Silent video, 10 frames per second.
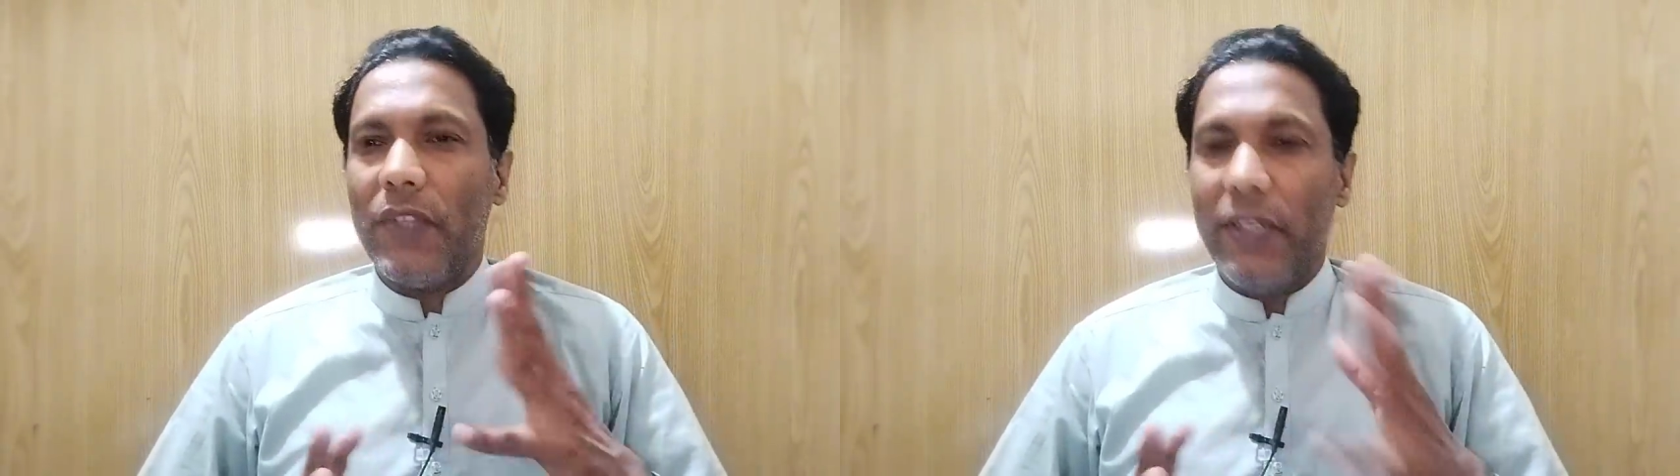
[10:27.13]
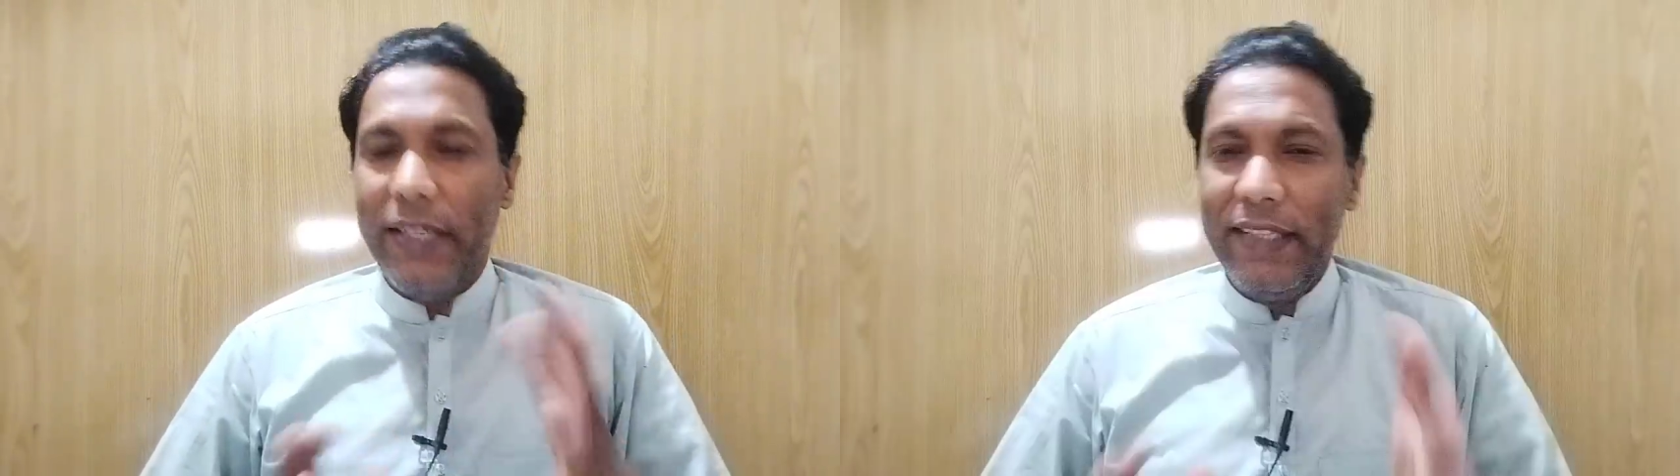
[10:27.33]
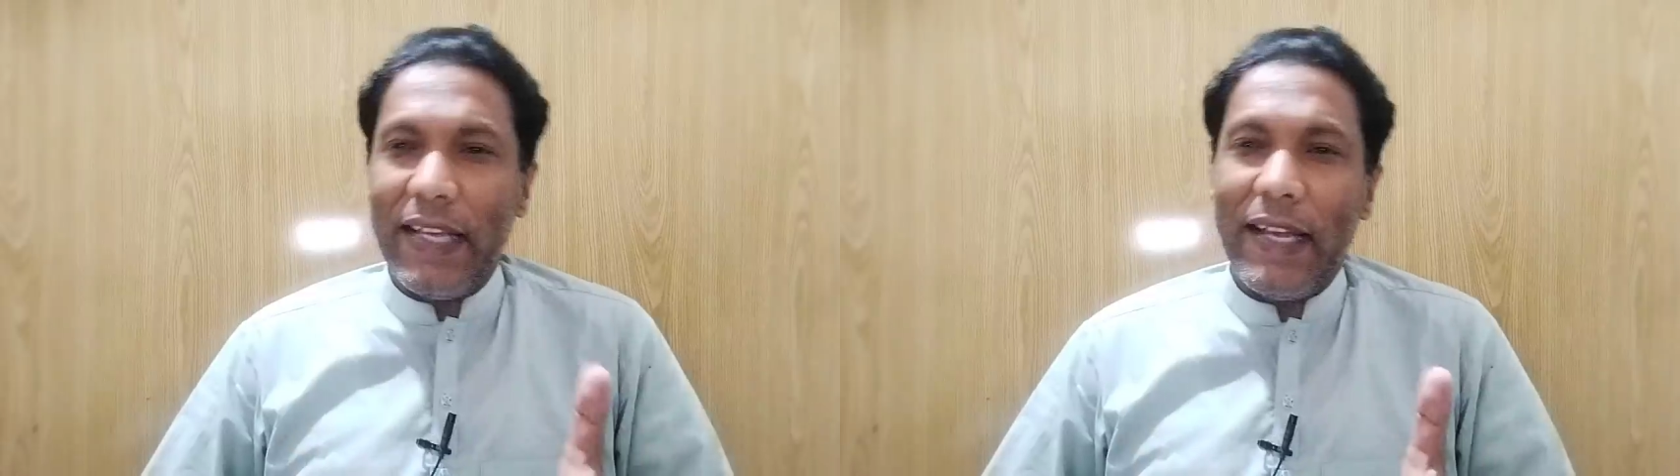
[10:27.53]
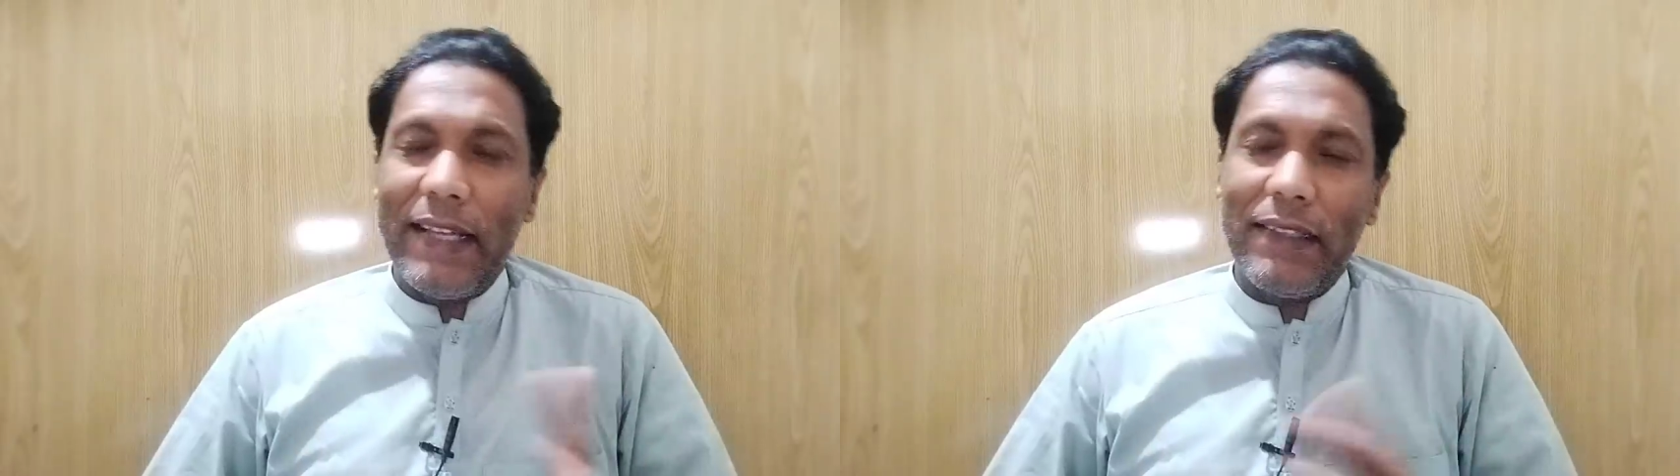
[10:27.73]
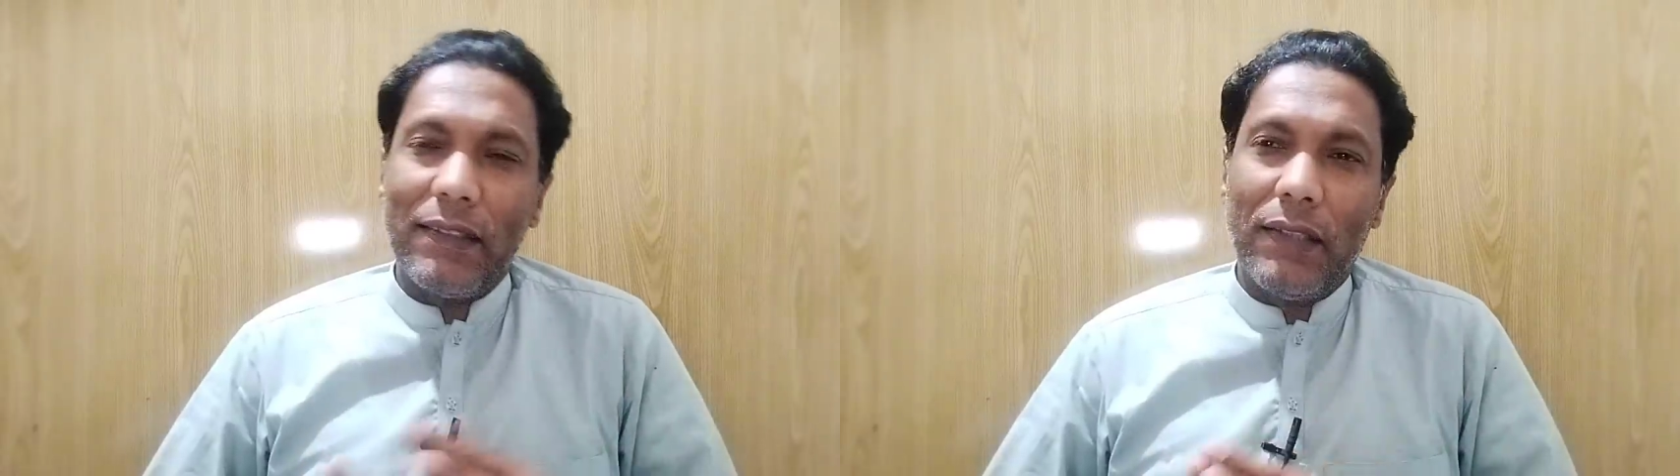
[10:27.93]
He
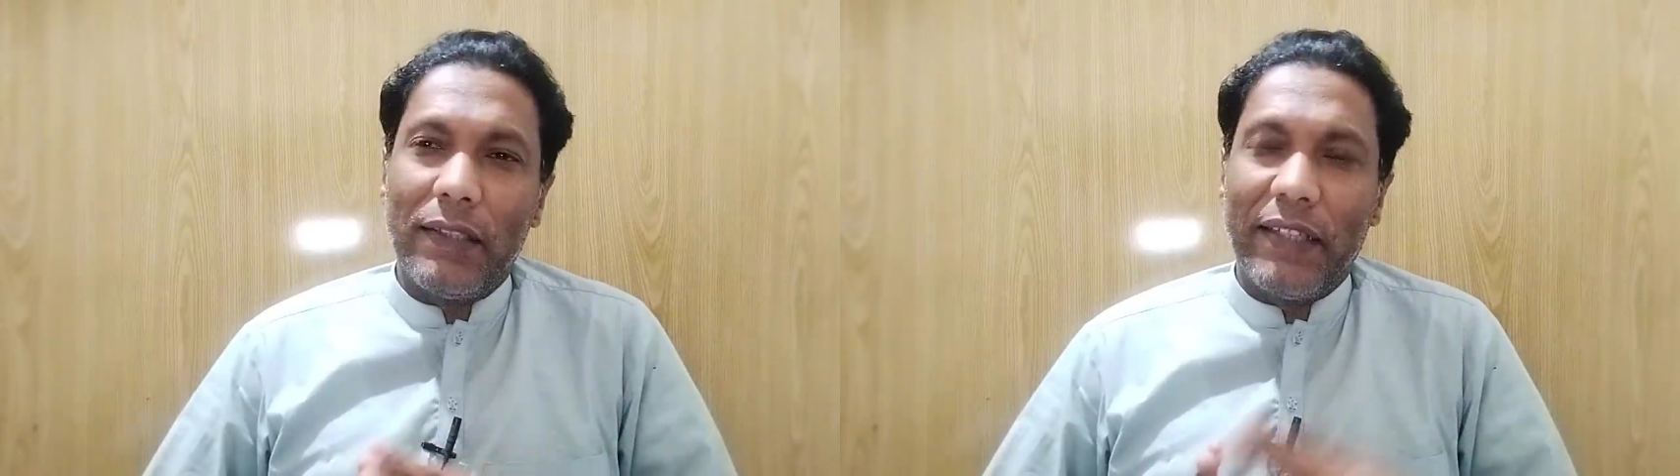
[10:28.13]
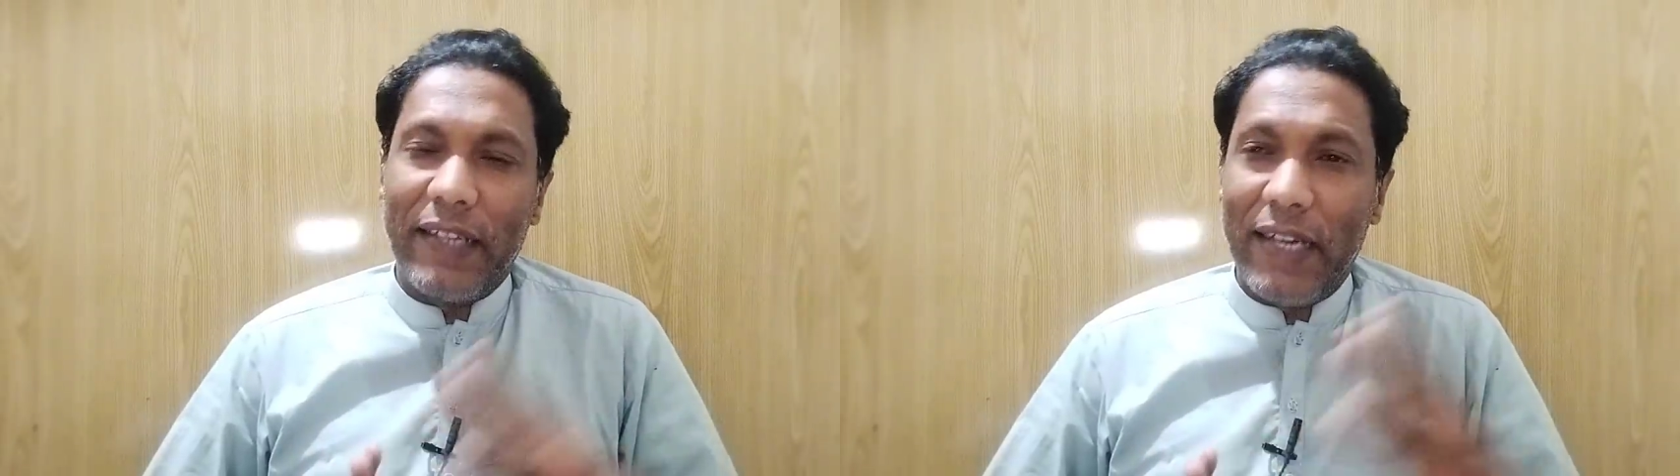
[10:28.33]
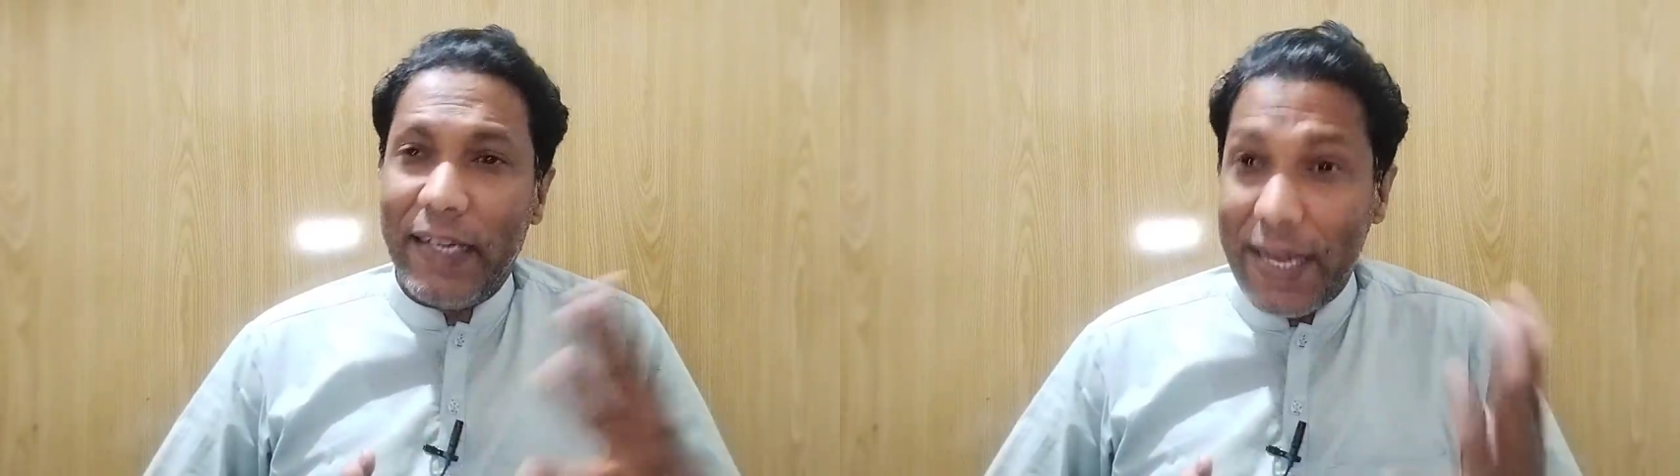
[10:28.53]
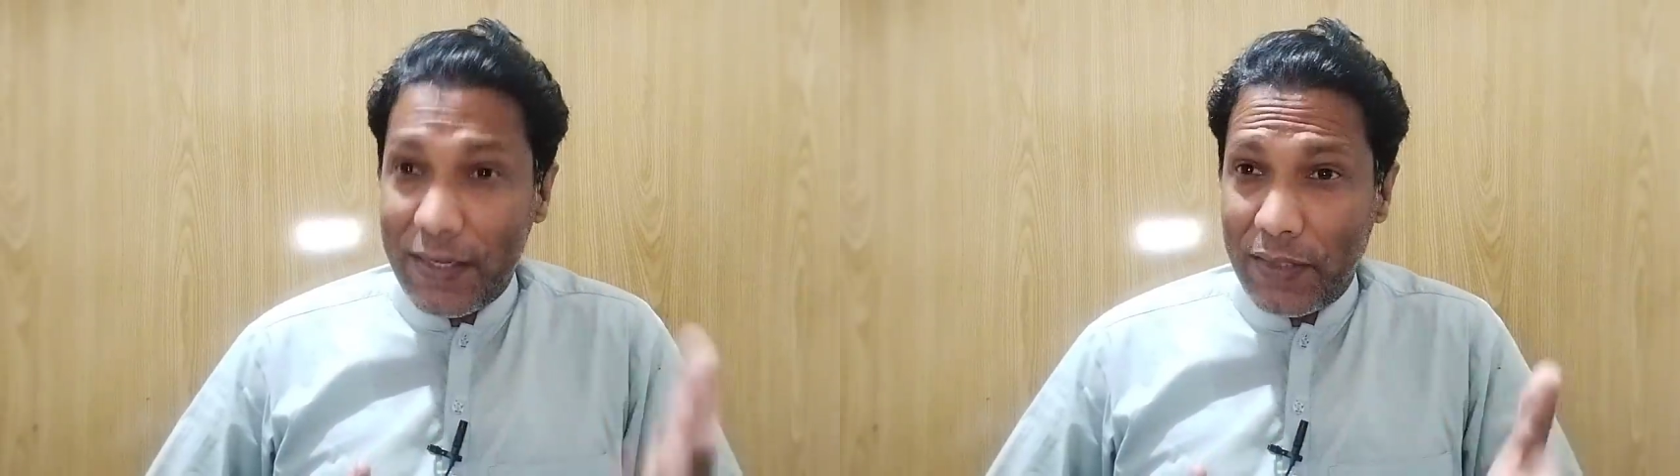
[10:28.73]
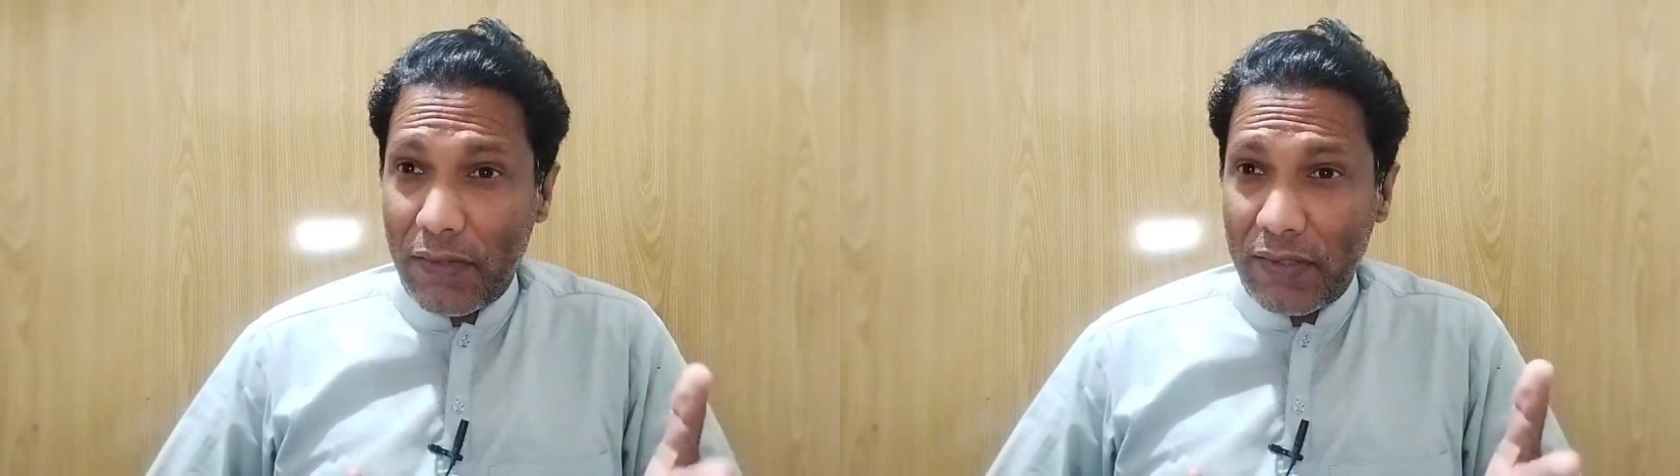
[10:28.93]
says, the Tigray
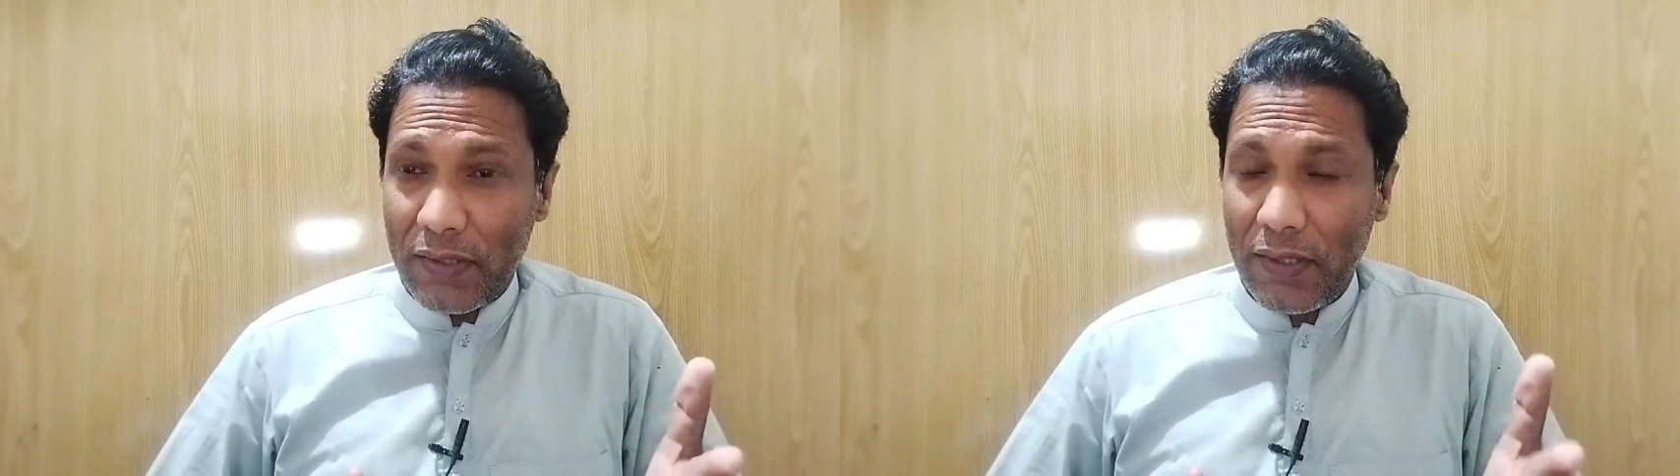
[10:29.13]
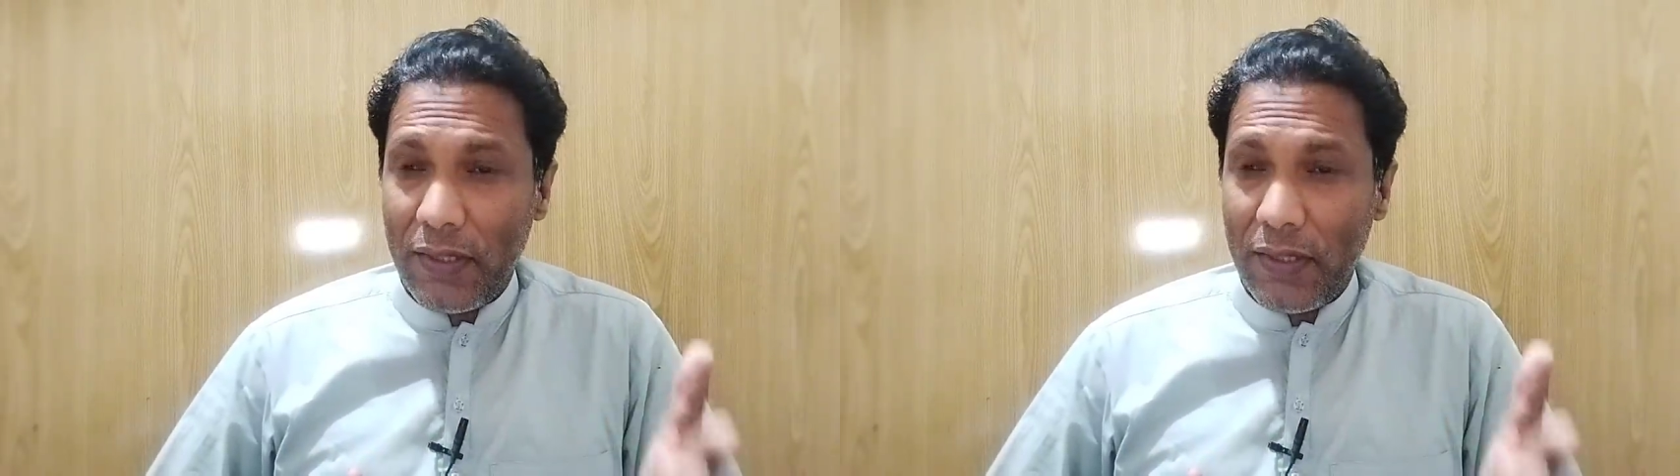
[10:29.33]
activist,